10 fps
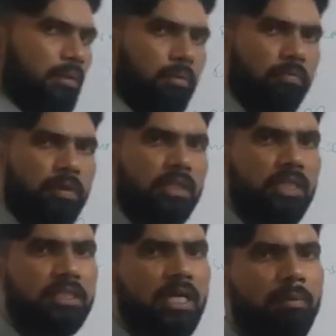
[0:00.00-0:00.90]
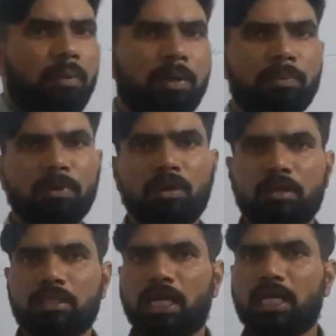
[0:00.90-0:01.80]
for these tribal people,
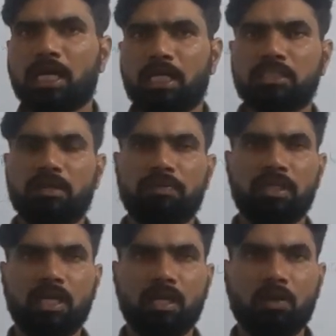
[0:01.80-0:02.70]
the interaction with the